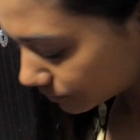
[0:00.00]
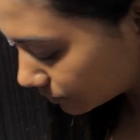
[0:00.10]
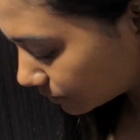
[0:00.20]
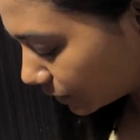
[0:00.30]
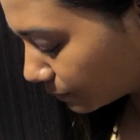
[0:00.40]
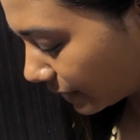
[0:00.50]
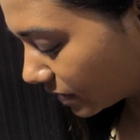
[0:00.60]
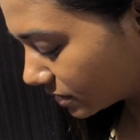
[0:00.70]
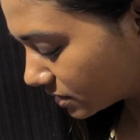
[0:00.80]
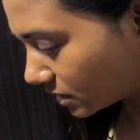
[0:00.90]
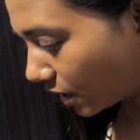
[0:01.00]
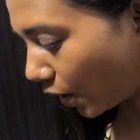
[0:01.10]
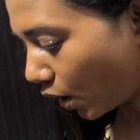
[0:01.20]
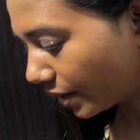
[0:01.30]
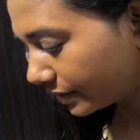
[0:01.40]
put my concealer
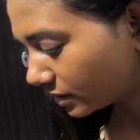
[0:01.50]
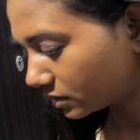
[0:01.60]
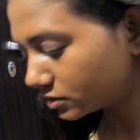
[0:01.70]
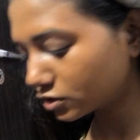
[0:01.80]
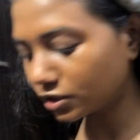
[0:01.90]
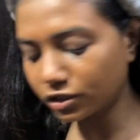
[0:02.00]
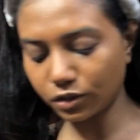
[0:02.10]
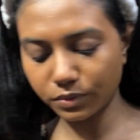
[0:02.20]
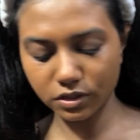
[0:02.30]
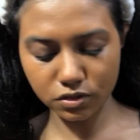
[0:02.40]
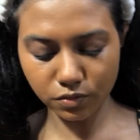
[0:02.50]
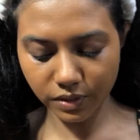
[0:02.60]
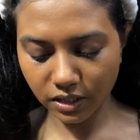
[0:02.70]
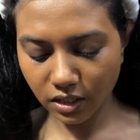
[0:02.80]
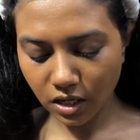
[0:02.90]
on, and then I'll just continue with the
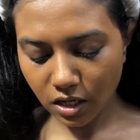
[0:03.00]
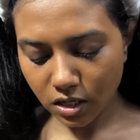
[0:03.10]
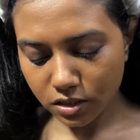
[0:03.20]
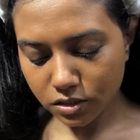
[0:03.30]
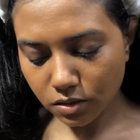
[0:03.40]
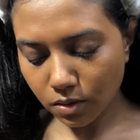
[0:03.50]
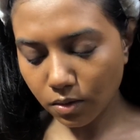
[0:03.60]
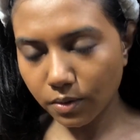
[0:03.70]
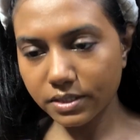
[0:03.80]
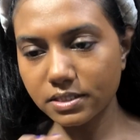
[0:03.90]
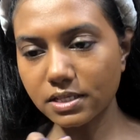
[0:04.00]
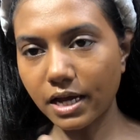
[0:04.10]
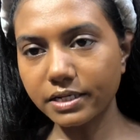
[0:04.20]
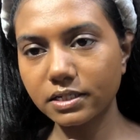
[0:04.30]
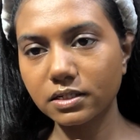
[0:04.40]
story. So
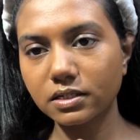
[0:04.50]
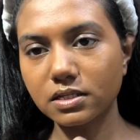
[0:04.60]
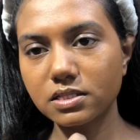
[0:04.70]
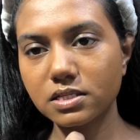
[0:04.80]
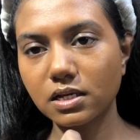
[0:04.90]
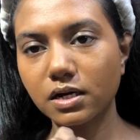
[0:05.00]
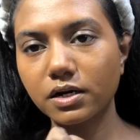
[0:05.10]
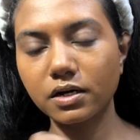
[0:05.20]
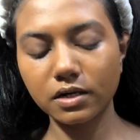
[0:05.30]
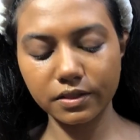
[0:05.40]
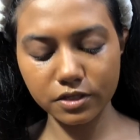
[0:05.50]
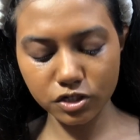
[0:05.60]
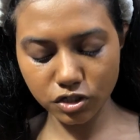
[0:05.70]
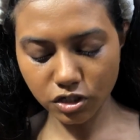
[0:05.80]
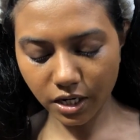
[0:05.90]
Insight concealer in the
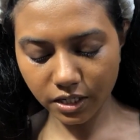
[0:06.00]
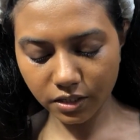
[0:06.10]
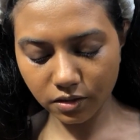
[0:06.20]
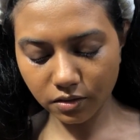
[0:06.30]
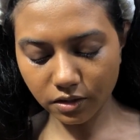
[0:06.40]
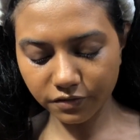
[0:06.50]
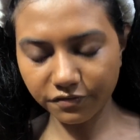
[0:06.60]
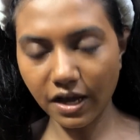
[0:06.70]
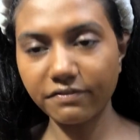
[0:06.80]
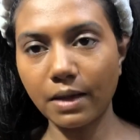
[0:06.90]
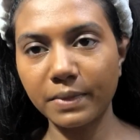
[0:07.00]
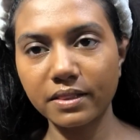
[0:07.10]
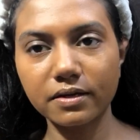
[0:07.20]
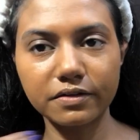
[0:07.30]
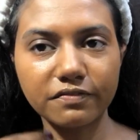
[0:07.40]
shade 35,
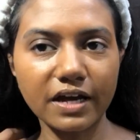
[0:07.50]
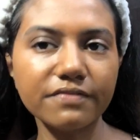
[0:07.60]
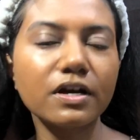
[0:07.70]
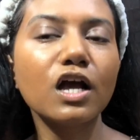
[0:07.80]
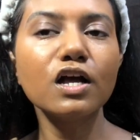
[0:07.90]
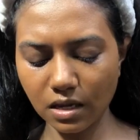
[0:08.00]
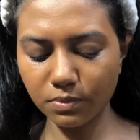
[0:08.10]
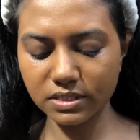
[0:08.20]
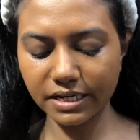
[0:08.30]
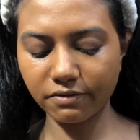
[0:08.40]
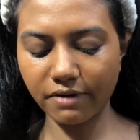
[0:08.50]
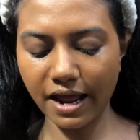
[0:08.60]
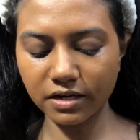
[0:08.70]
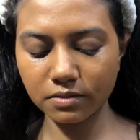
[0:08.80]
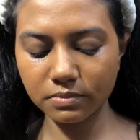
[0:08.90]
MN35. That was like a
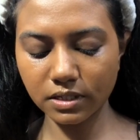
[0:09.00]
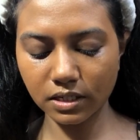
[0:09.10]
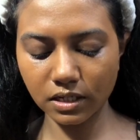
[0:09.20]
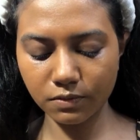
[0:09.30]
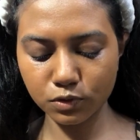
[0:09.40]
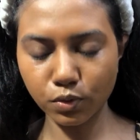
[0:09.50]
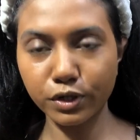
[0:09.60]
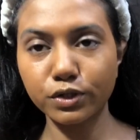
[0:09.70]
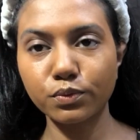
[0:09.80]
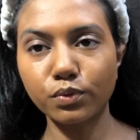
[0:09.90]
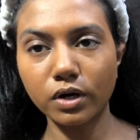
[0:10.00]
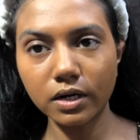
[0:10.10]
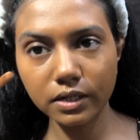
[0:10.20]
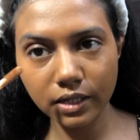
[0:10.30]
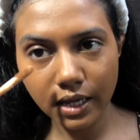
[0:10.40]
random day. I was going to
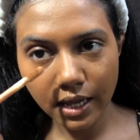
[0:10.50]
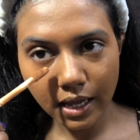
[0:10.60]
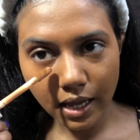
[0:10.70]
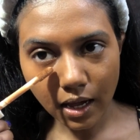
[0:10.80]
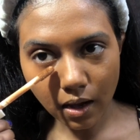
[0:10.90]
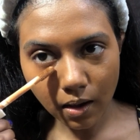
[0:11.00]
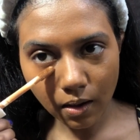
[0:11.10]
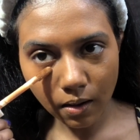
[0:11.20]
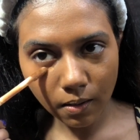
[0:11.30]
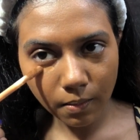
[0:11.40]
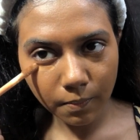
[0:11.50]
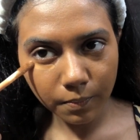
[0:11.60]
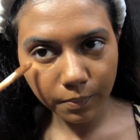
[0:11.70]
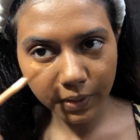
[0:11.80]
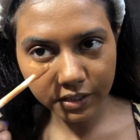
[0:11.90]
work,
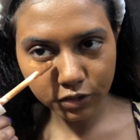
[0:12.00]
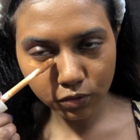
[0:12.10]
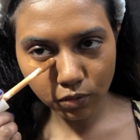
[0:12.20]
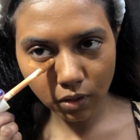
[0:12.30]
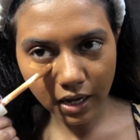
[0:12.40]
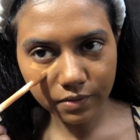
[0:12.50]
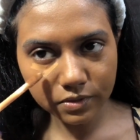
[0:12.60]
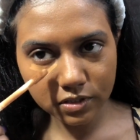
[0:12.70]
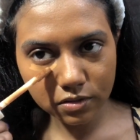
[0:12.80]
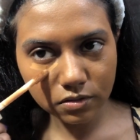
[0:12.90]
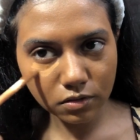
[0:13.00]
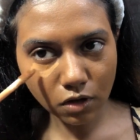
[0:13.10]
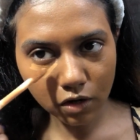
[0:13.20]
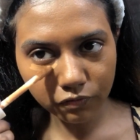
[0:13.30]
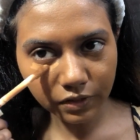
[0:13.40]
but you know, I was
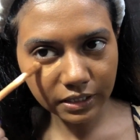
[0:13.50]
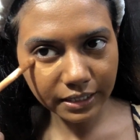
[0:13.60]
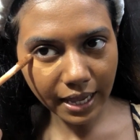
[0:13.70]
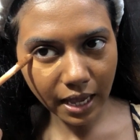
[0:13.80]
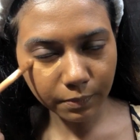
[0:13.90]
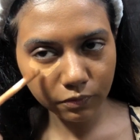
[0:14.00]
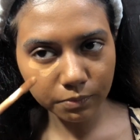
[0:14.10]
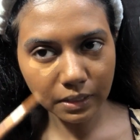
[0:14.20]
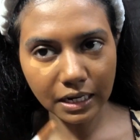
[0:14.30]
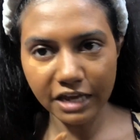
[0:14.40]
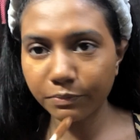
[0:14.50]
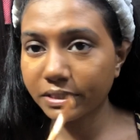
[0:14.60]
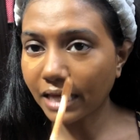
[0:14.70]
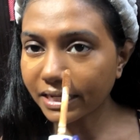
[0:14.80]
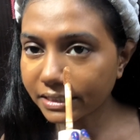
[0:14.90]
not really happy with my life. But
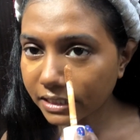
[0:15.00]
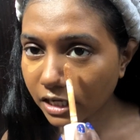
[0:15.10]
that day I